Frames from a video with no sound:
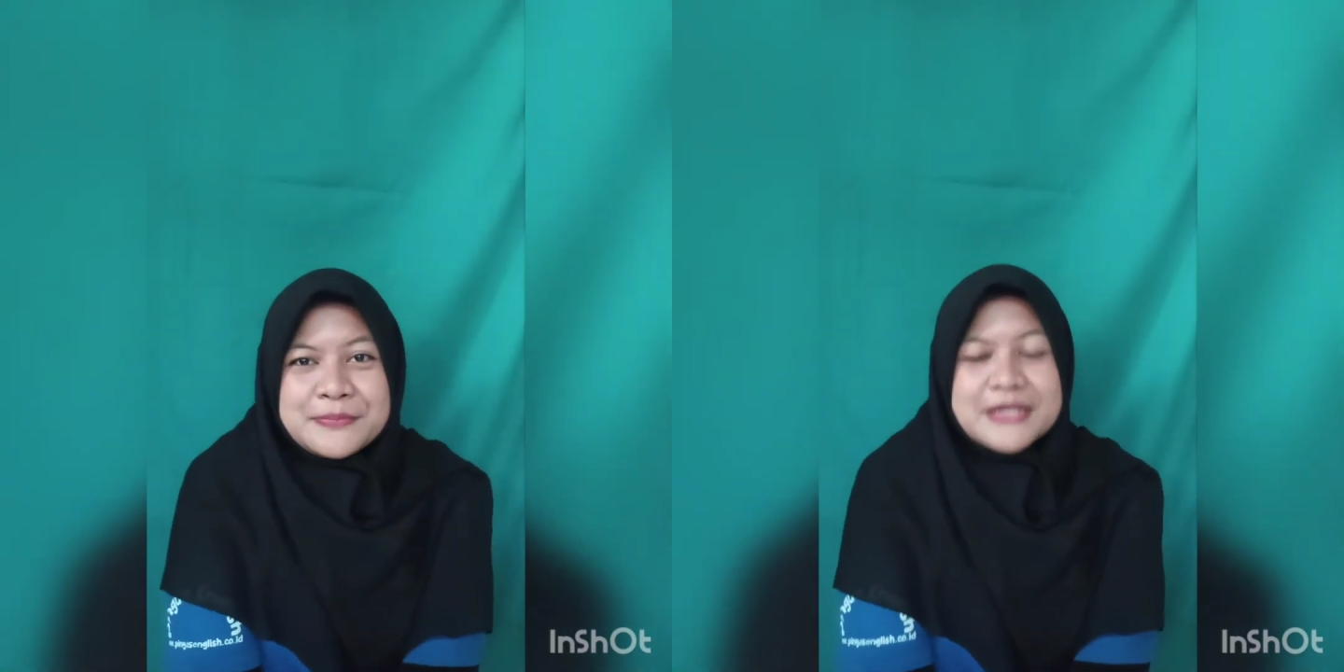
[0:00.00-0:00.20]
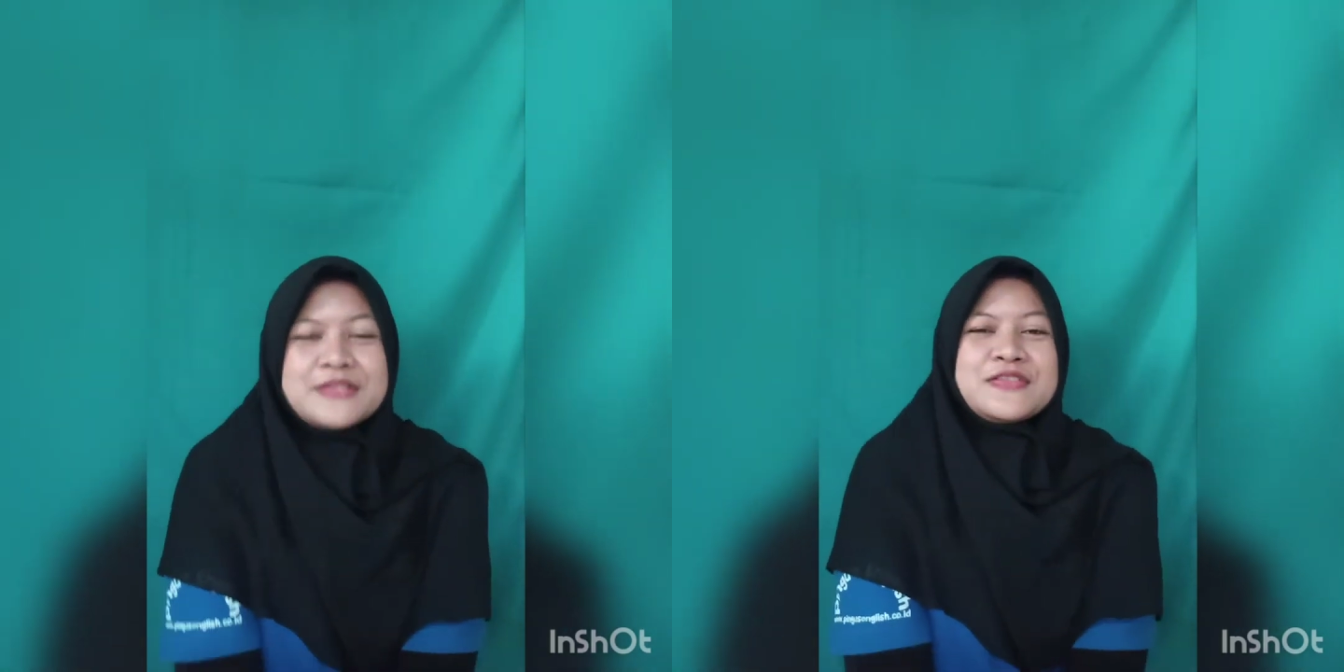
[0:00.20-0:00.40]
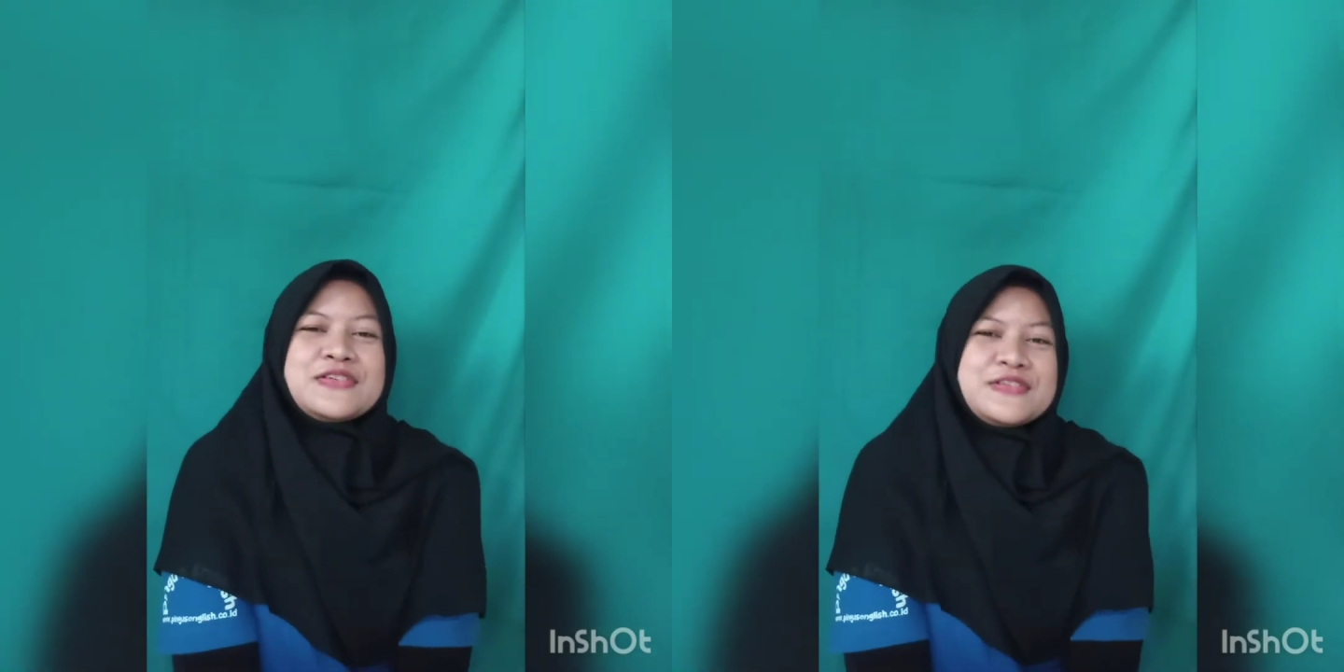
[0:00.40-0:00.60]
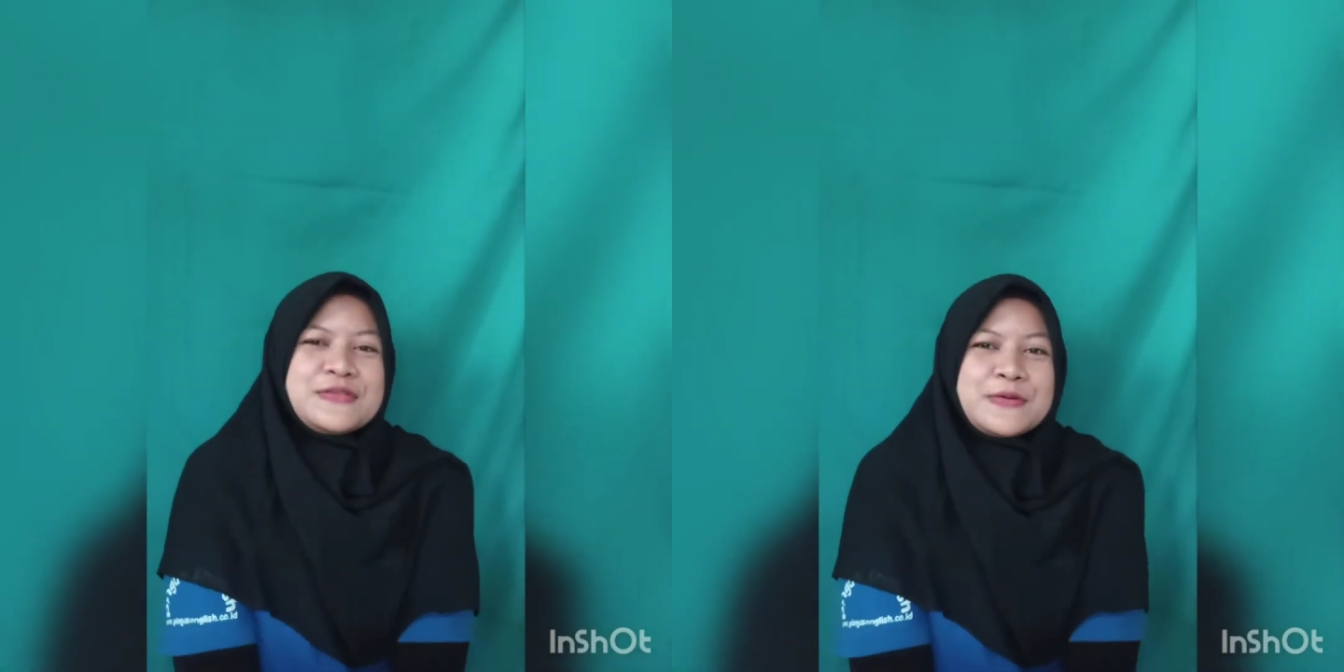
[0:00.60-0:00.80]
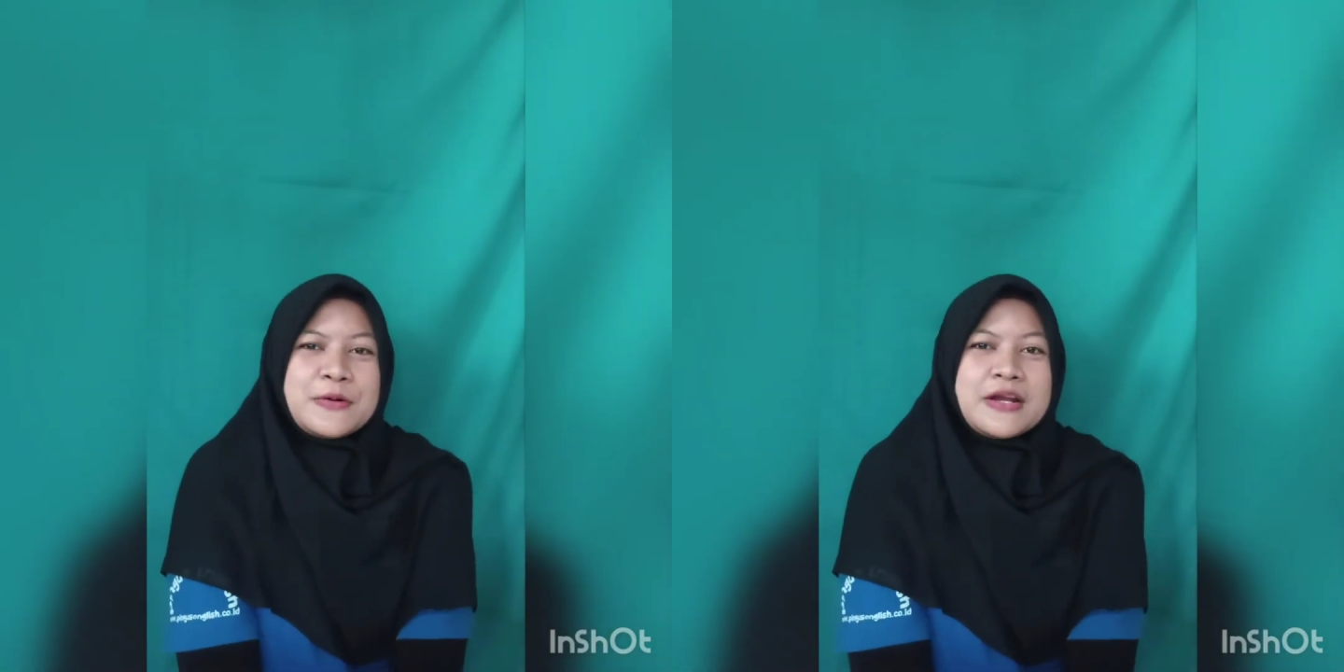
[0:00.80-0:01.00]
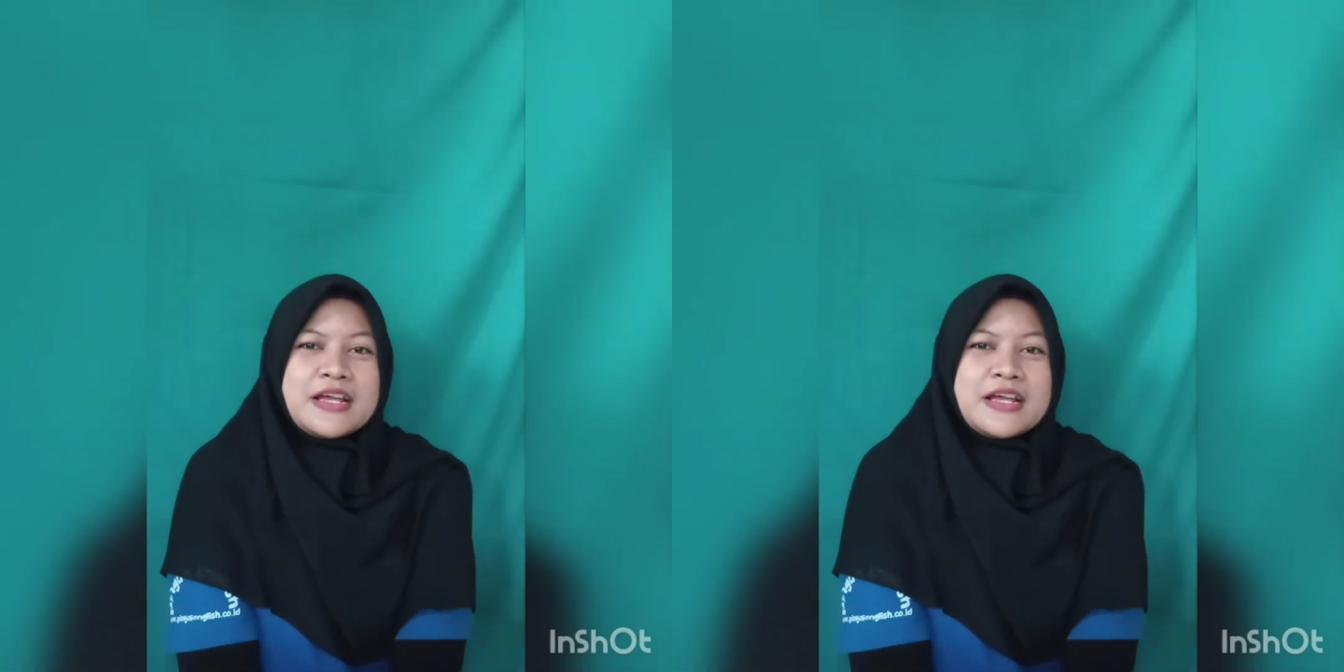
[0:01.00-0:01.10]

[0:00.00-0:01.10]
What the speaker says: Back to the story